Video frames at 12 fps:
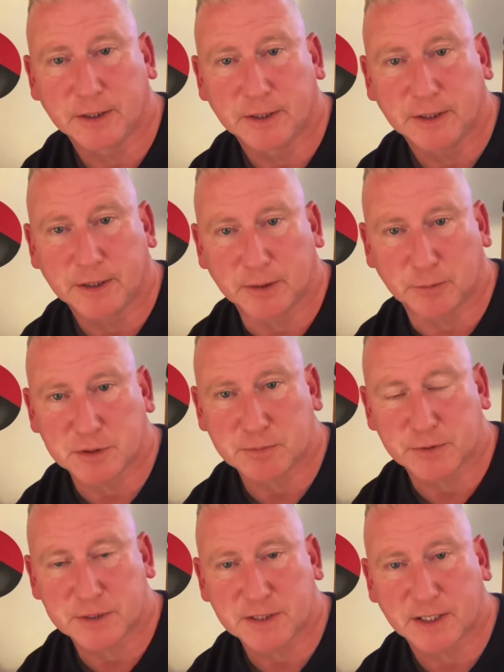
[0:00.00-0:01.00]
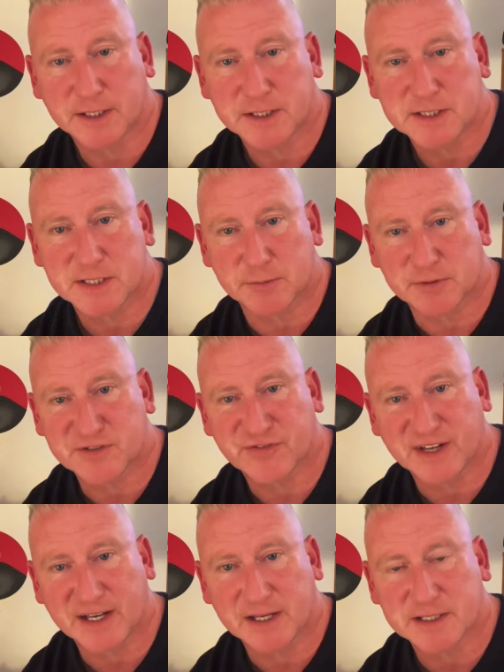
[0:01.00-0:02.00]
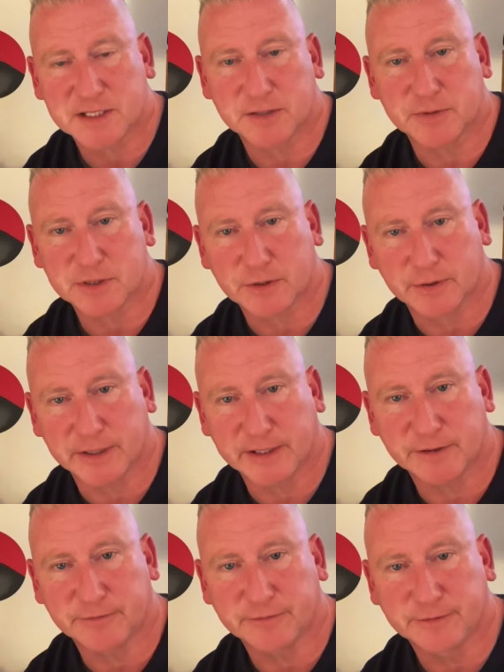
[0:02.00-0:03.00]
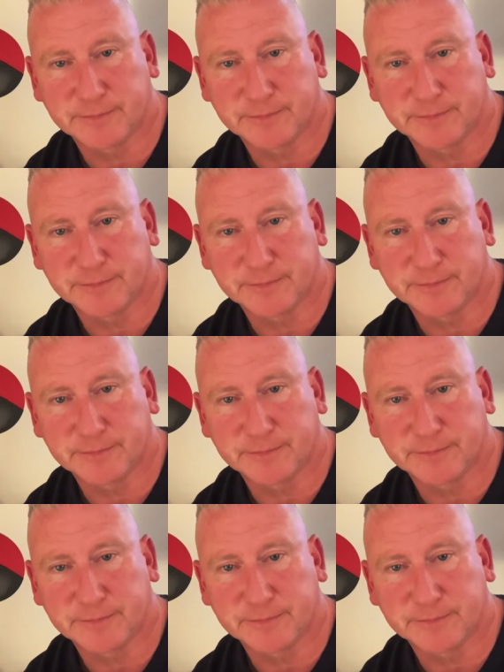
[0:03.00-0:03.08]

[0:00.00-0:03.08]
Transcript: He was precise, he was fast, he was creative.